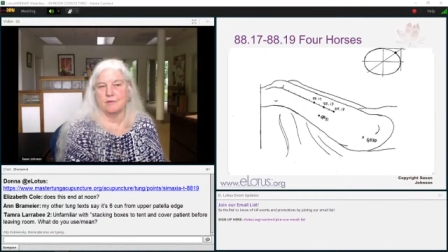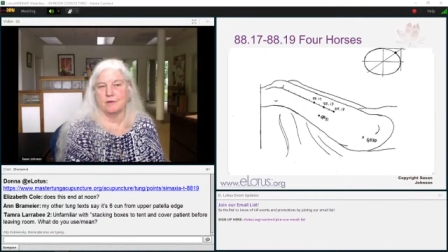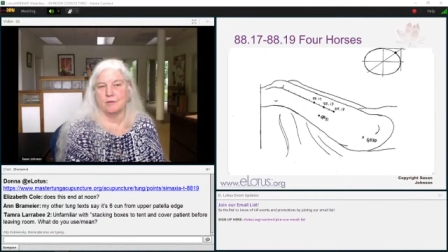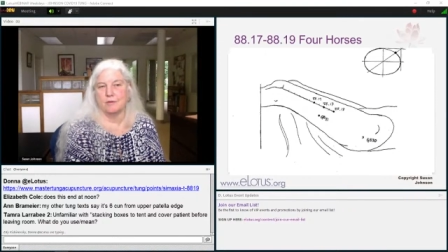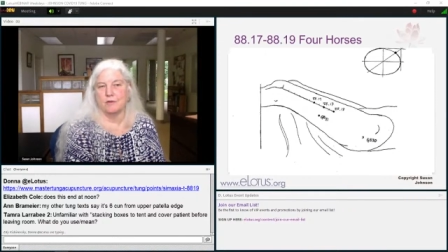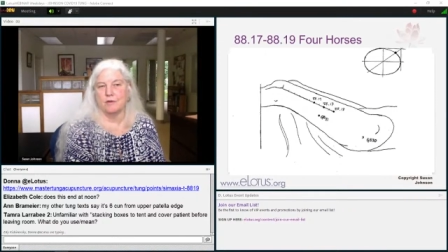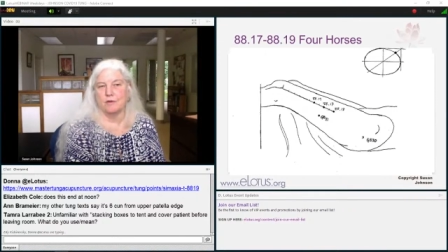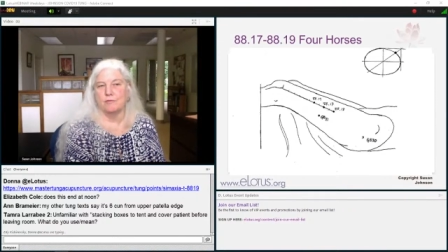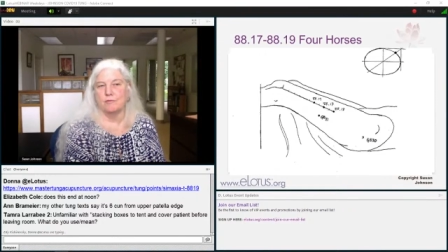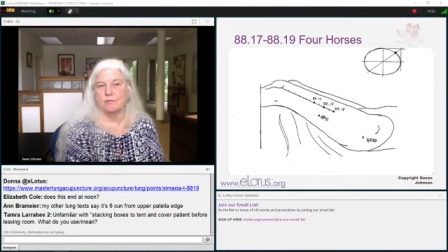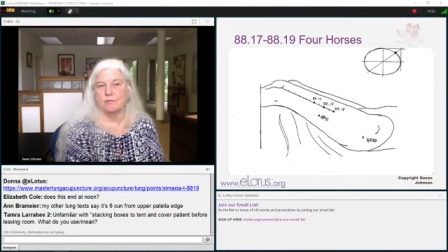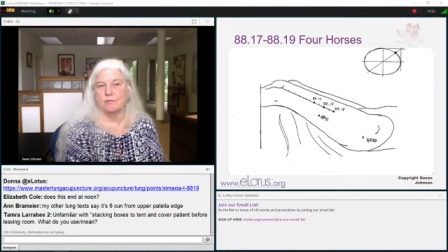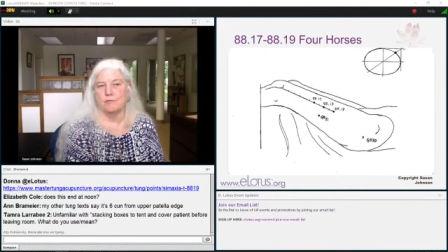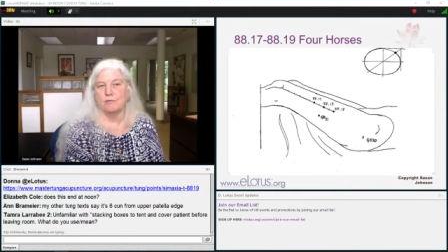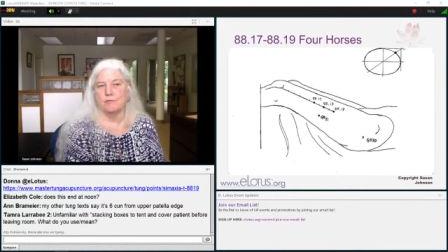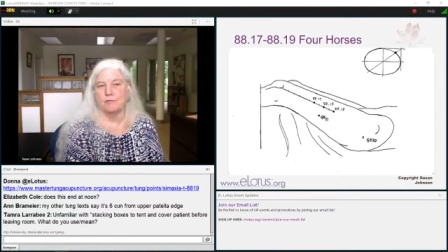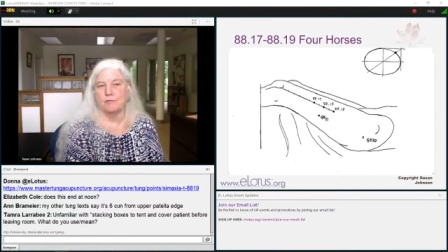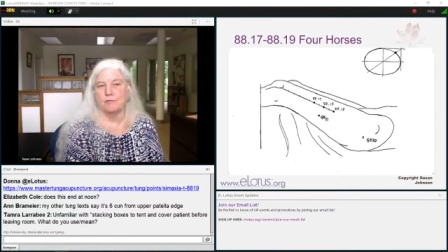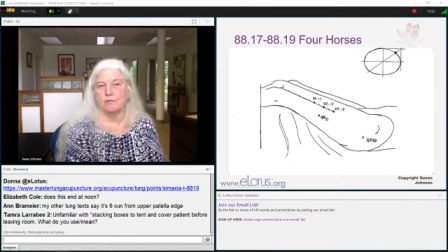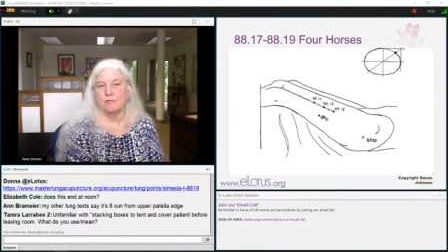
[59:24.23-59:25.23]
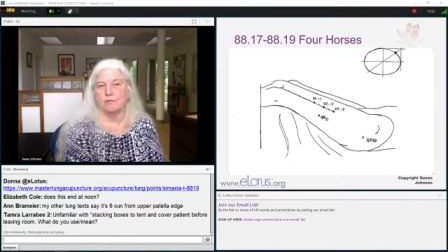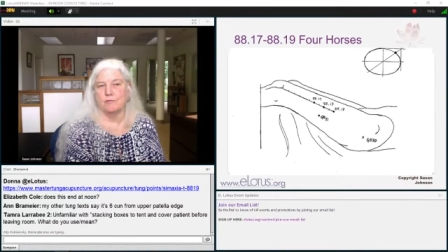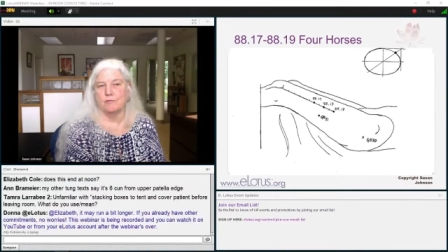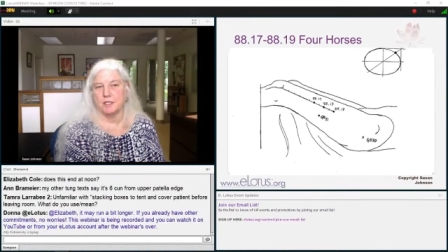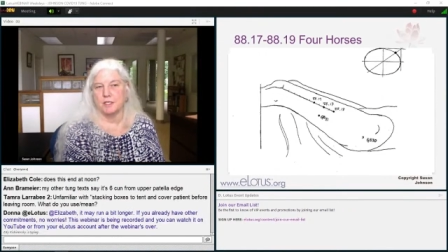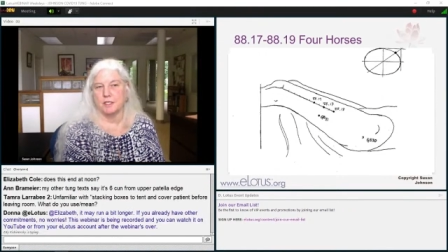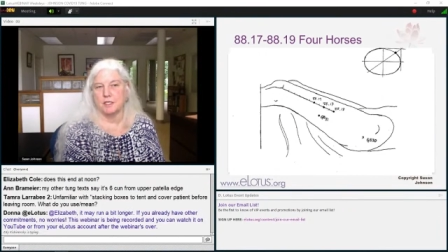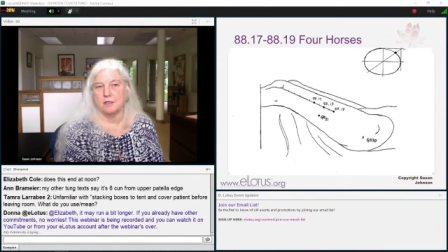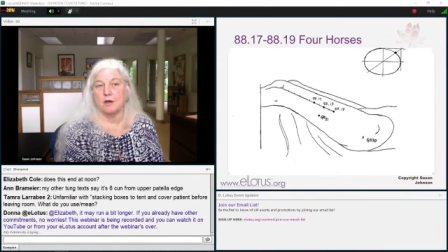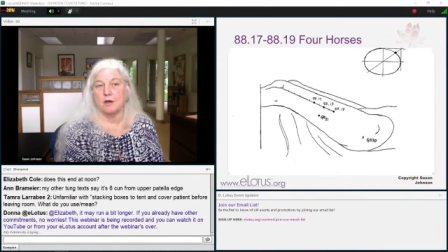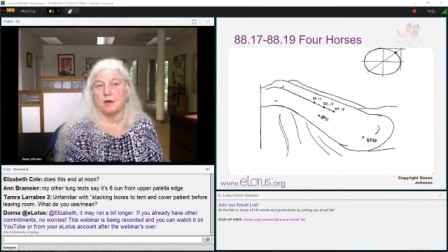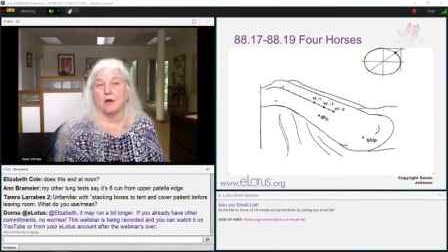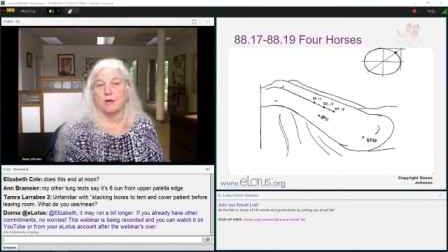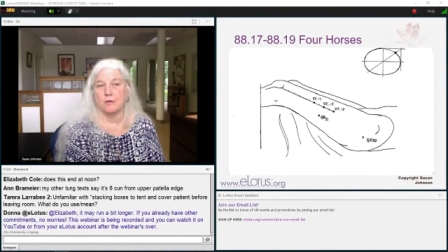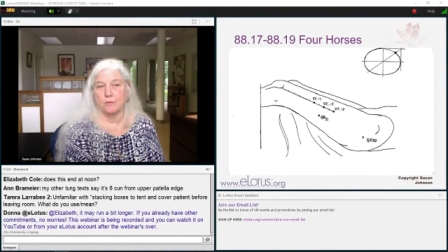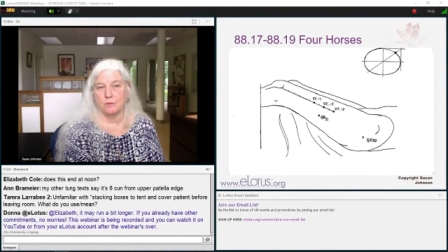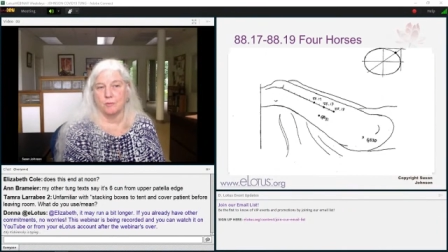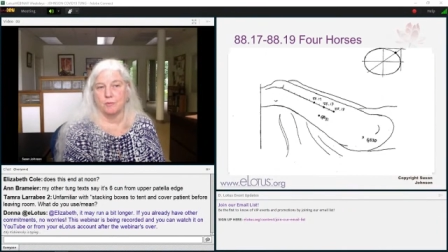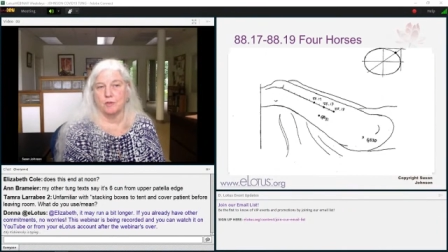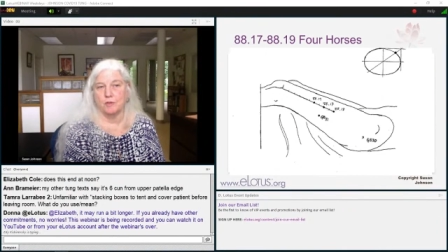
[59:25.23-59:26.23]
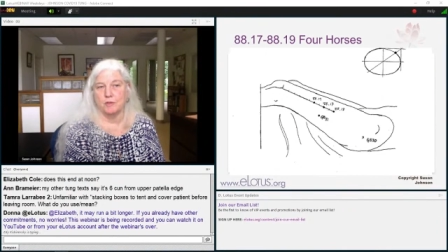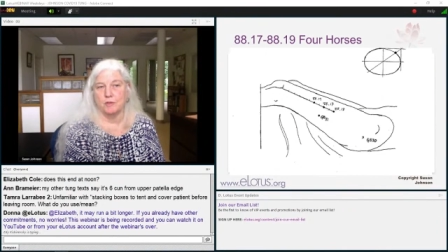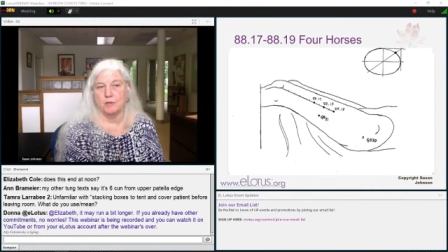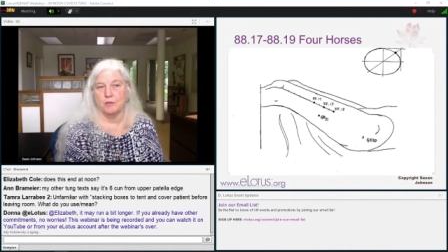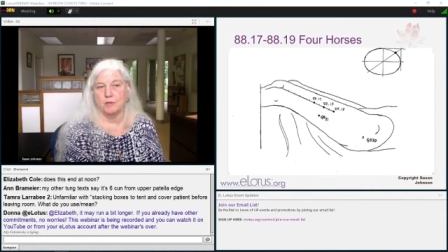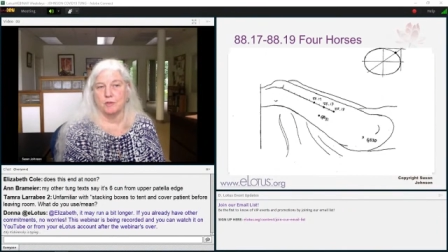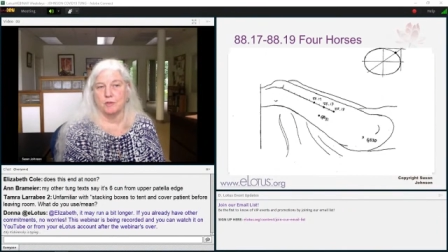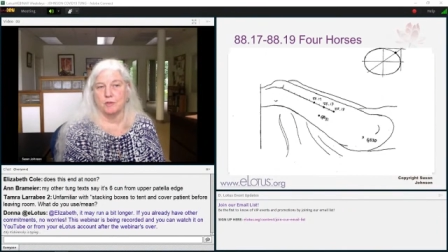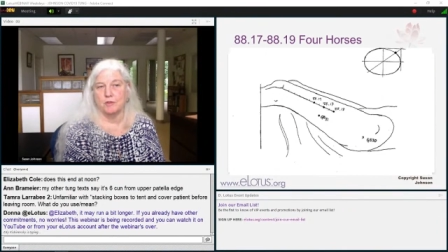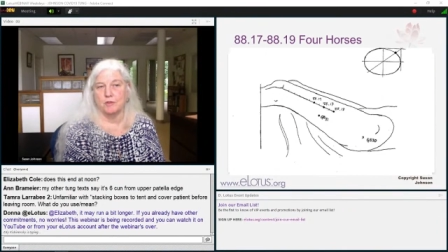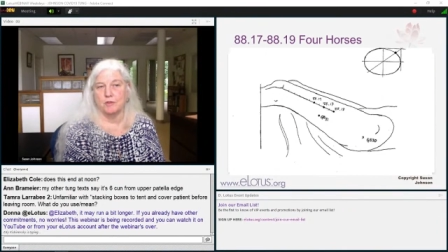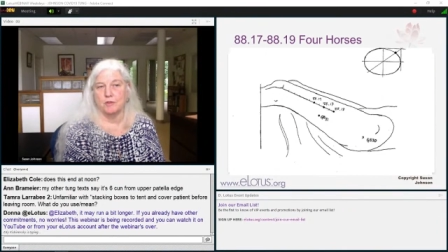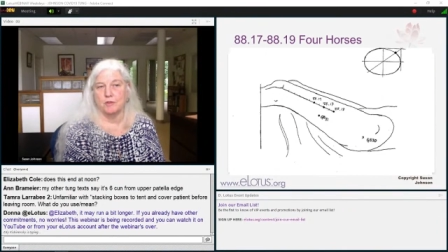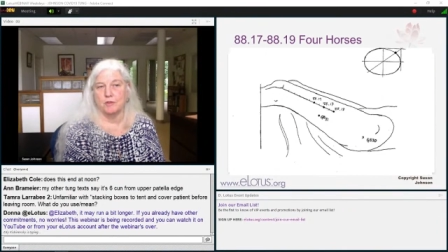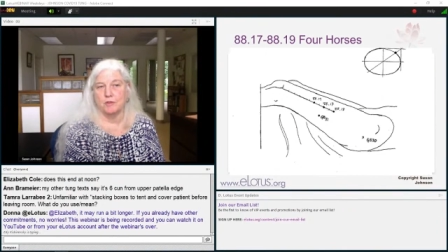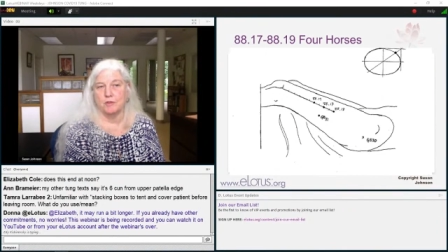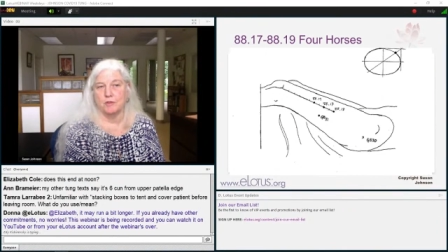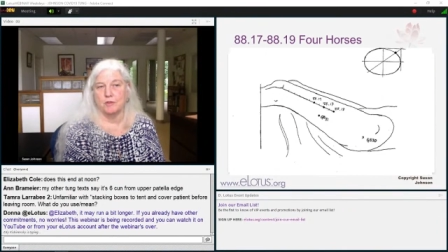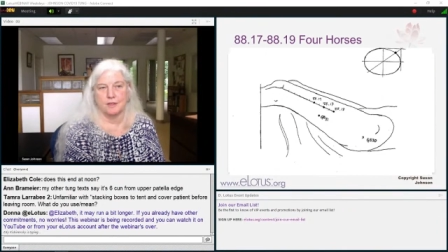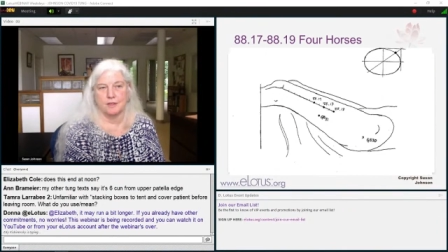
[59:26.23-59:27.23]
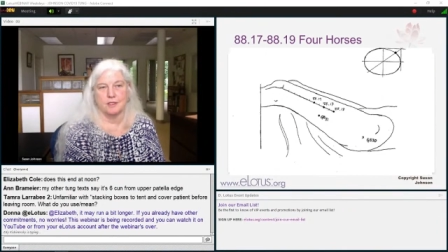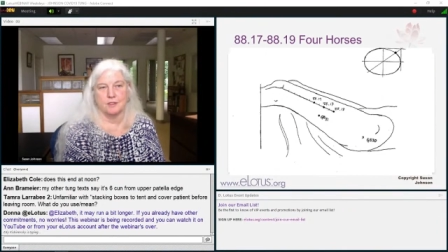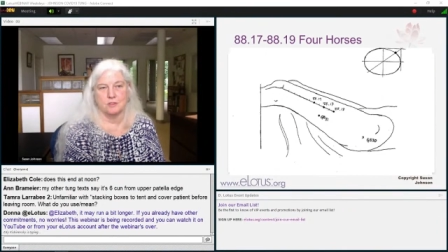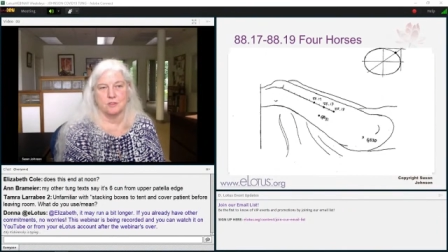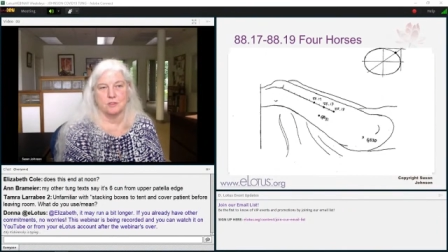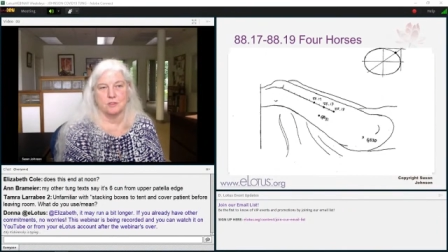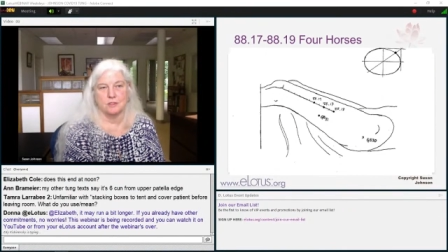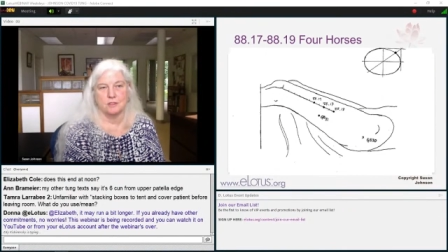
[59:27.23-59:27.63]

a, a, real focus for me, and autoimmune is at this stage.